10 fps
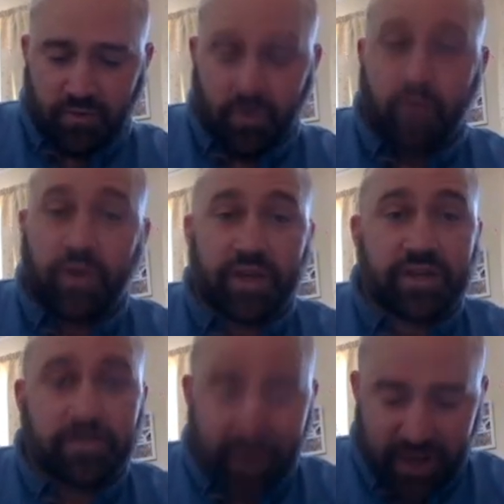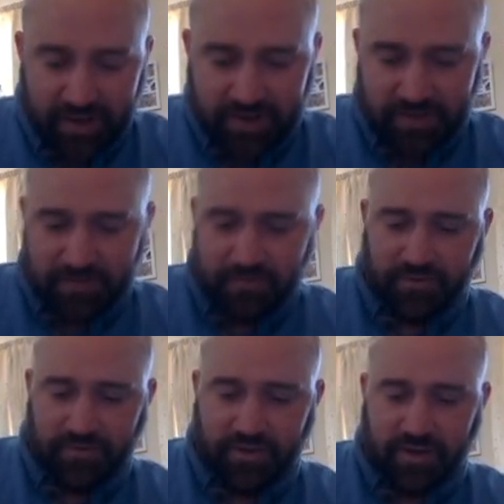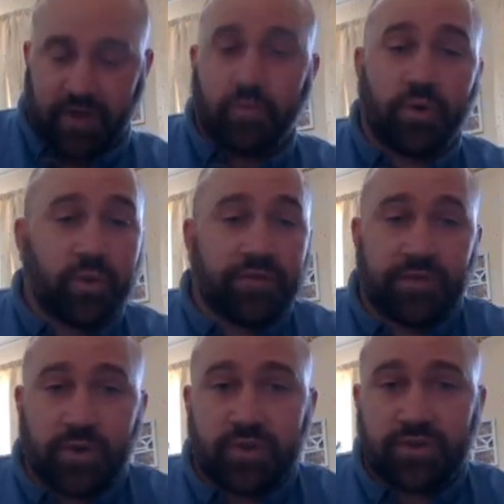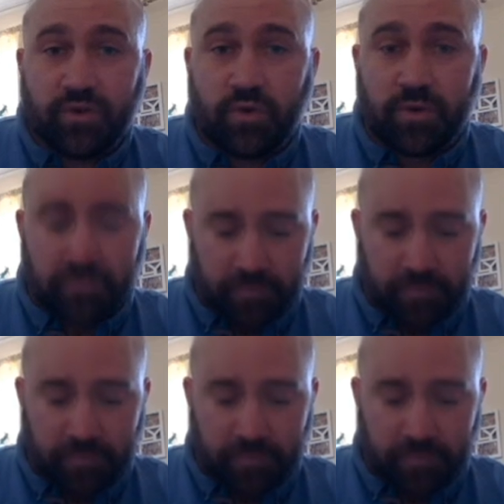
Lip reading: what we expect, and what we view as normal.